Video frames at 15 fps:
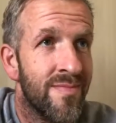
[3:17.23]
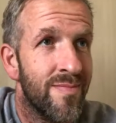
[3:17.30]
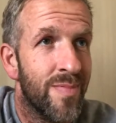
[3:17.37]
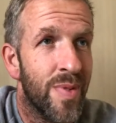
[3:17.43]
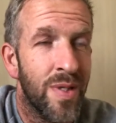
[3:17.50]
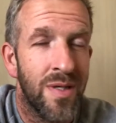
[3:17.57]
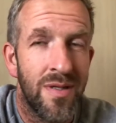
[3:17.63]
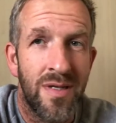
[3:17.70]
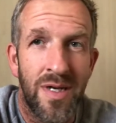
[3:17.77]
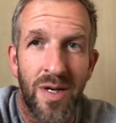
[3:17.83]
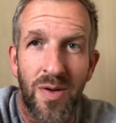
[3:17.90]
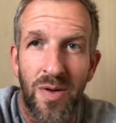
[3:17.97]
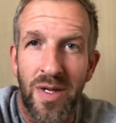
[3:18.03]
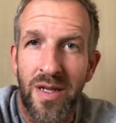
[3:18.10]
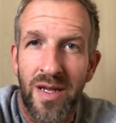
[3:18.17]
But, you
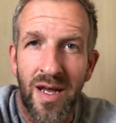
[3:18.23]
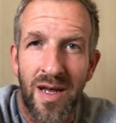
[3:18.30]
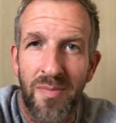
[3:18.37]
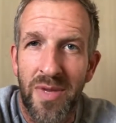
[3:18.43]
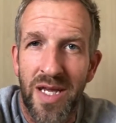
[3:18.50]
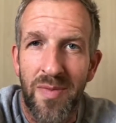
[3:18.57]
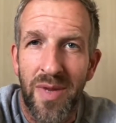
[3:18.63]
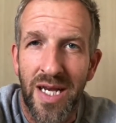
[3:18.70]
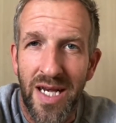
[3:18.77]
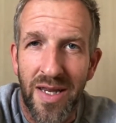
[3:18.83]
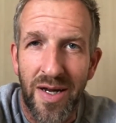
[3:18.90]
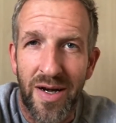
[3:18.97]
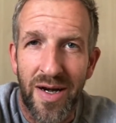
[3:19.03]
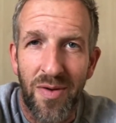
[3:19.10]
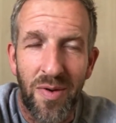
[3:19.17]
know, you can't beat being in the
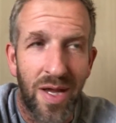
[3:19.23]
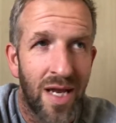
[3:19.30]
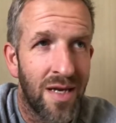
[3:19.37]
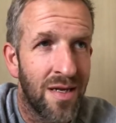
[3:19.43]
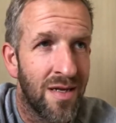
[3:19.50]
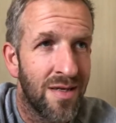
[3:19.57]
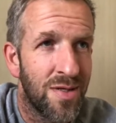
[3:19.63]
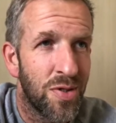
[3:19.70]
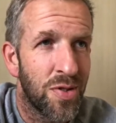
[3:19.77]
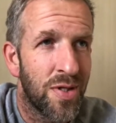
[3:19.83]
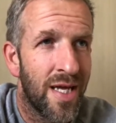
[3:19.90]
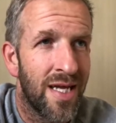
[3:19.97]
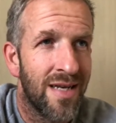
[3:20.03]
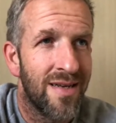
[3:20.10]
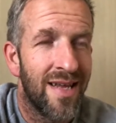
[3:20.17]
ground, can you? Just
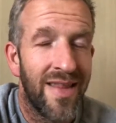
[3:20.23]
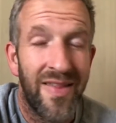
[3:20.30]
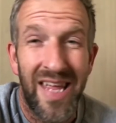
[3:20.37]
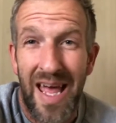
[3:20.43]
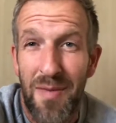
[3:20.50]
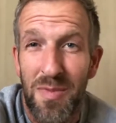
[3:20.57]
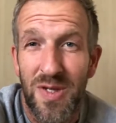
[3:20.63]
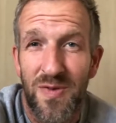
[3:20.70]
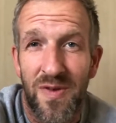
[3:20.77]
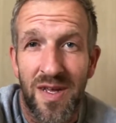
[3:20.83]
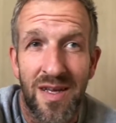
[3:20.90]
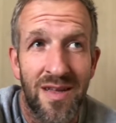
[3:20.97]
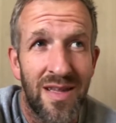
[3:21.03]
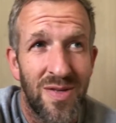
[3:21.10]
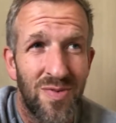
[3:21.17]
that, the atmosphere,
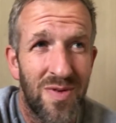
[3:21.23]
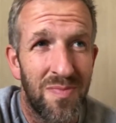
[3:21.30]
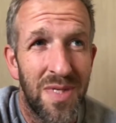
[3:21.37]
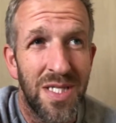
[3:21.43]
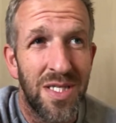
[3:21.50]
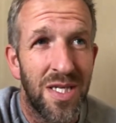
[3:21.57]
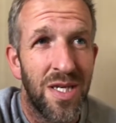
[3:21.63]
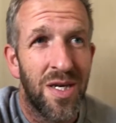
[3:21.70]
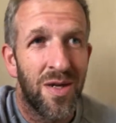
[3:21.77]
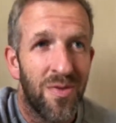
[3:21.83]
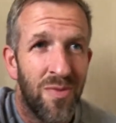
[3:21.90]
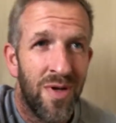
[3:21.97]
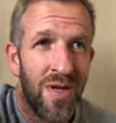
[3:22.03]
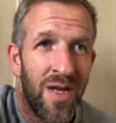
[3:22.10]
that's what I'm missing, you know?